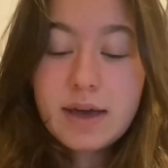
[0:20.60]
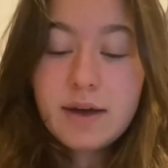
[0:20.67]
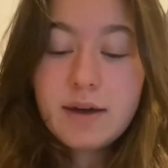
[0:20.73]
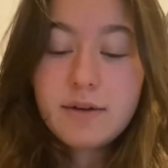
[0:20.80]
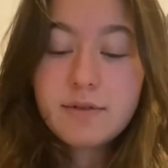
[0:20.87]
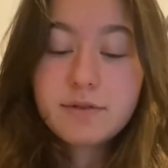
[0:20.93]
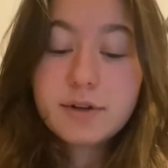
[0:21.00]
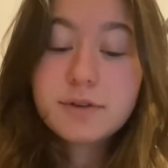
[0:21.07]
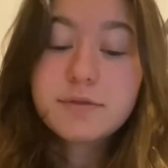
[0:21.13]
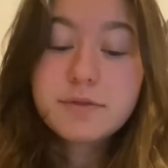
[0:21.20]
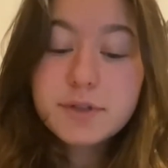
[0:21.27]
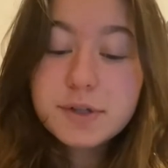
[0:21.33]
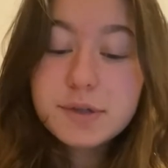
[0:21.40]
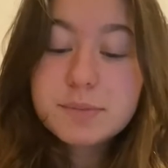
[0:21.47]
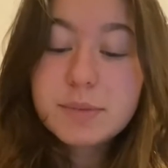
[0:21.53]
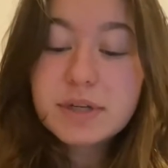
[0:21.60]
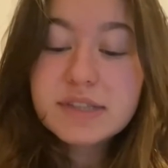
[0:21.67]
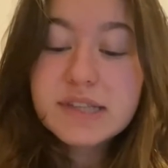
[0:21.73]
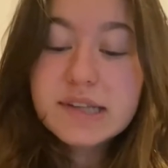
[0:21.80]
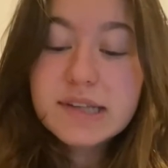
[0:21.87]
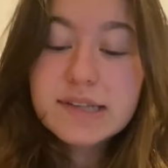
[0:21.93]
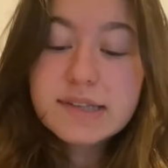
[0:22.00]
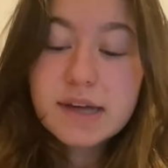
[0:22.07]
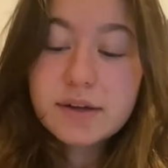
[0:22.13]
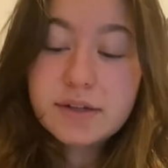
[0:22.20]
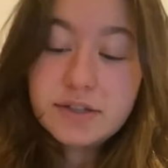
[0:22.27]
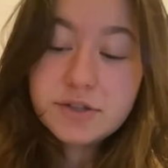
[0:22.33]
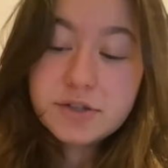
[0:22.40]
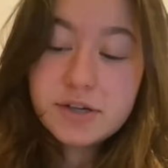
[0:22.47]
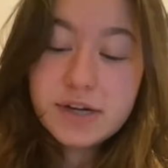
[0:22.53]
For a flute, most of the sound
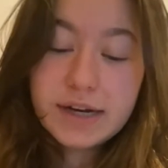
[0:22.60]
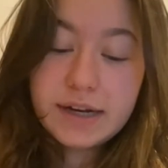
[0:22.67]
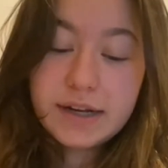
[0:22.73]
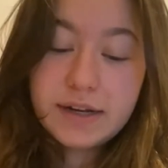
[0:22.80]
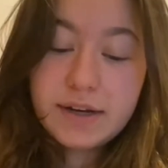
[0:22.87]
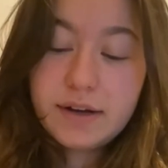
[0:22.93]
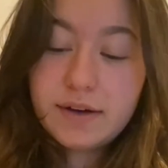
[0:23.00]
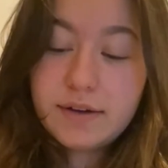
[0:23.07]
is created